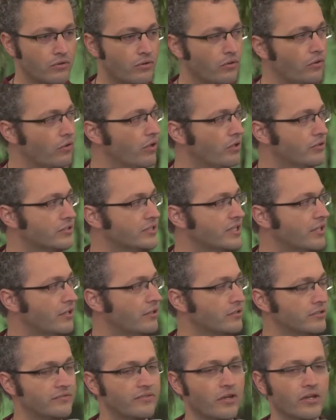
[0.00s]
all those
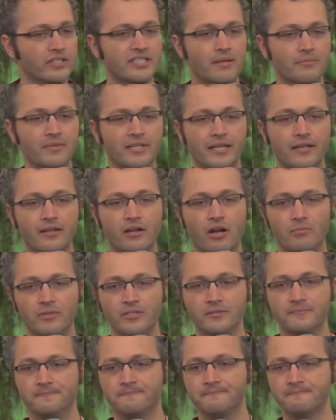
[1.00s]
cells have got something in
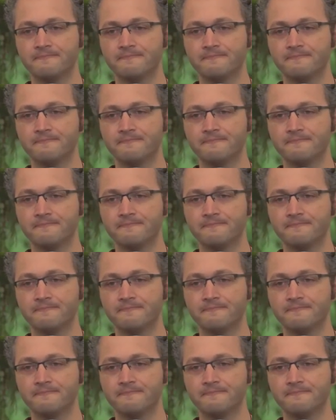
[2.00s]
common.